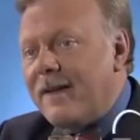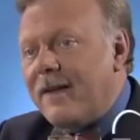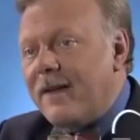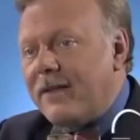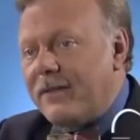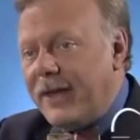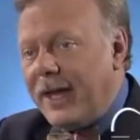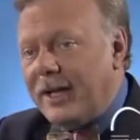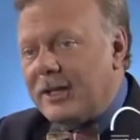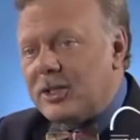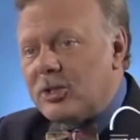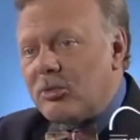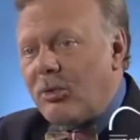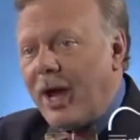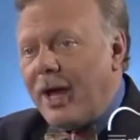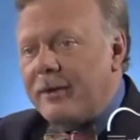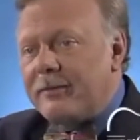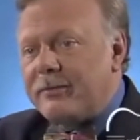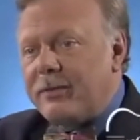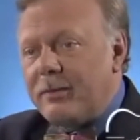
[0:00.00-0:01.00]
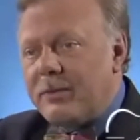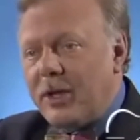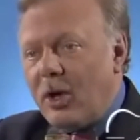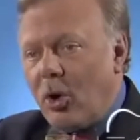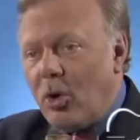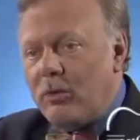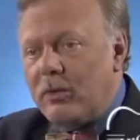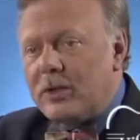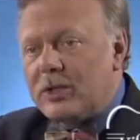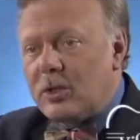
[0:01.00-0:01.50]
They are derived from the
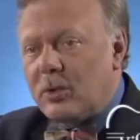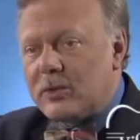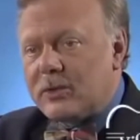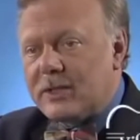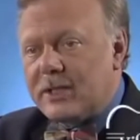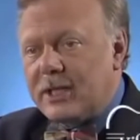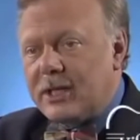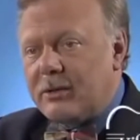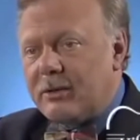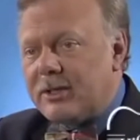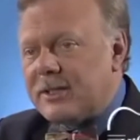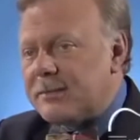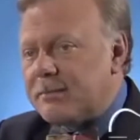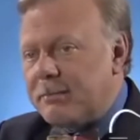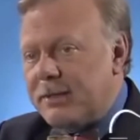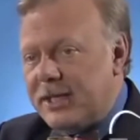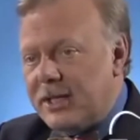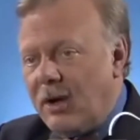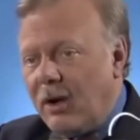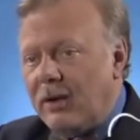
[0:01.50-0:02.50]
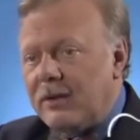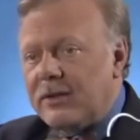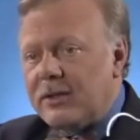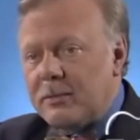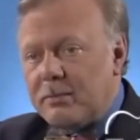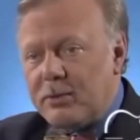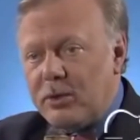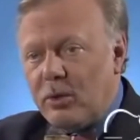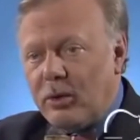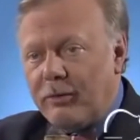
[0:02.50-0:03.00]
overtone series beyond the
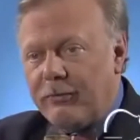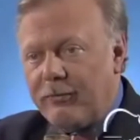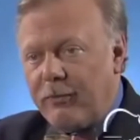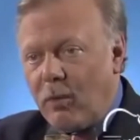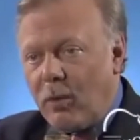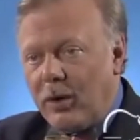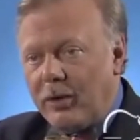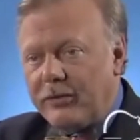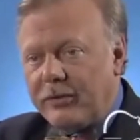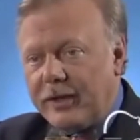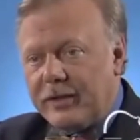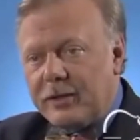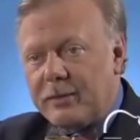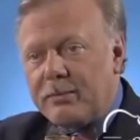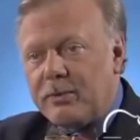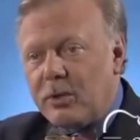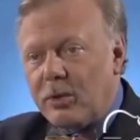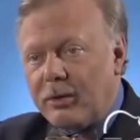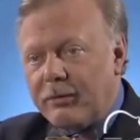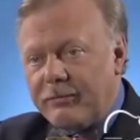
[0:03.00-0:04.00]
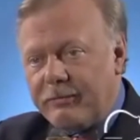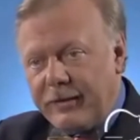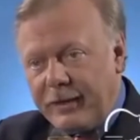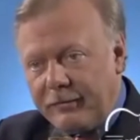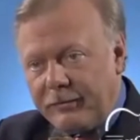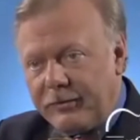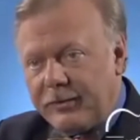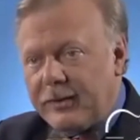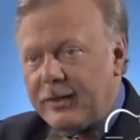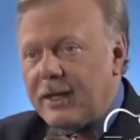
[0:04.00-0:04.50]
pure fourth and the pure
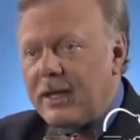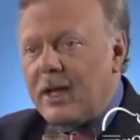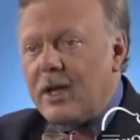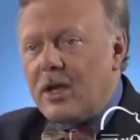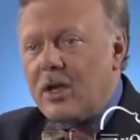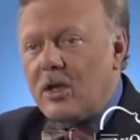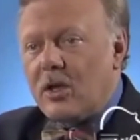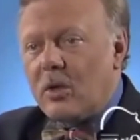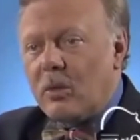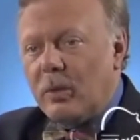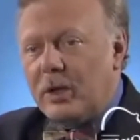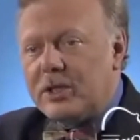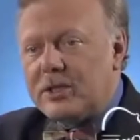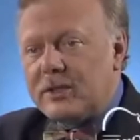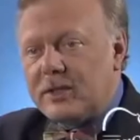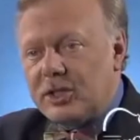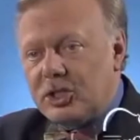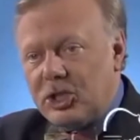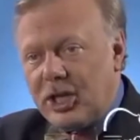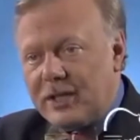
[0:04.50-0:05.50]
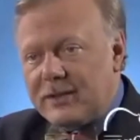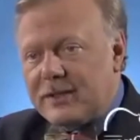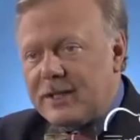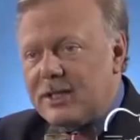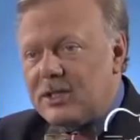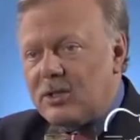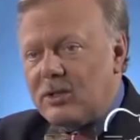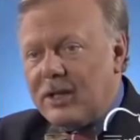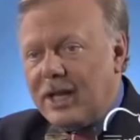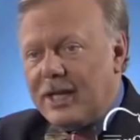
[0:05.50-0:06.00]
fifth, which the just
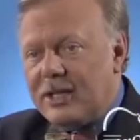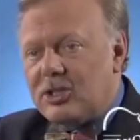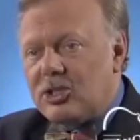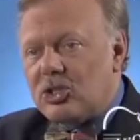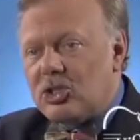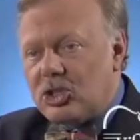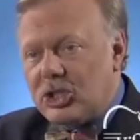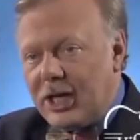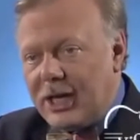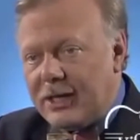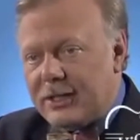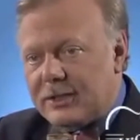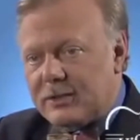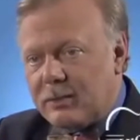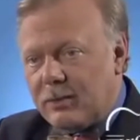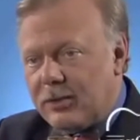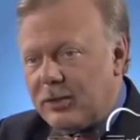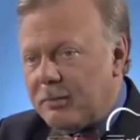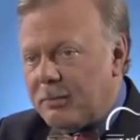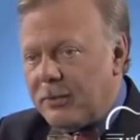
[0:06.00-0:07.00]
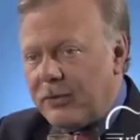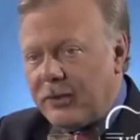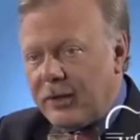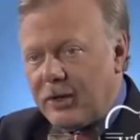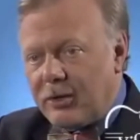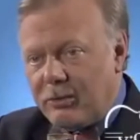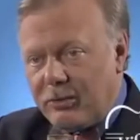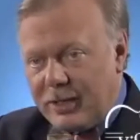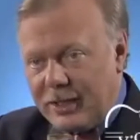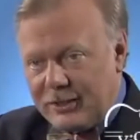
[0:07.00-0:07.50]
intonation shares with the
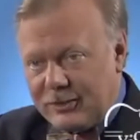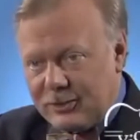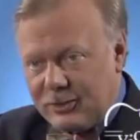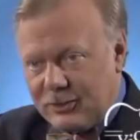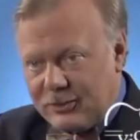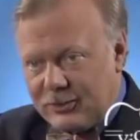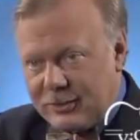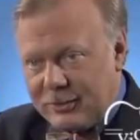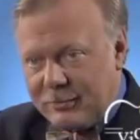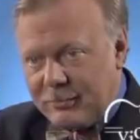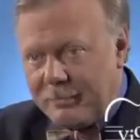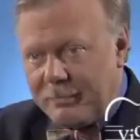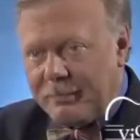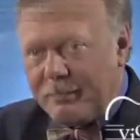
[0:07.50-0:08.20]
Pythagorean system.